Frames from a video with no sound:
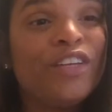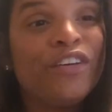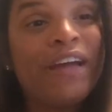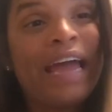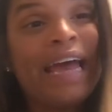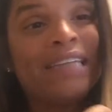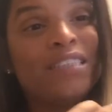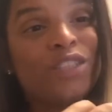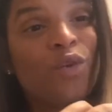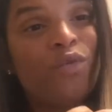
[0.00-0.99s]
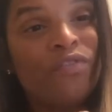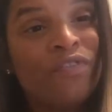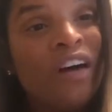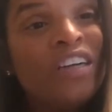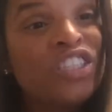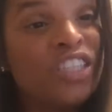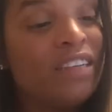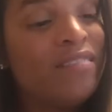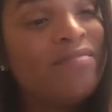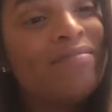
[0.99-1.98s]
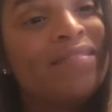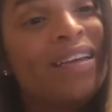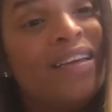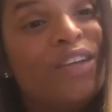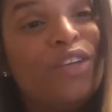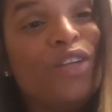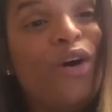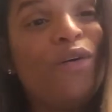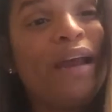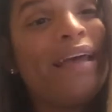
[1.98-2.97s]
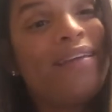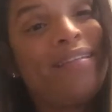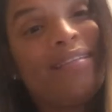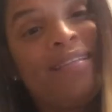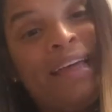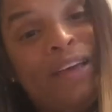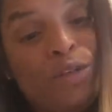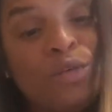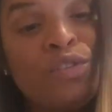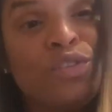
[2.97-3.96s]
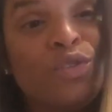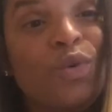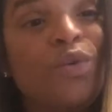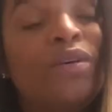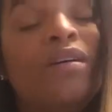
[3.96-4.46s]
your hands don't function, you know, like they used to.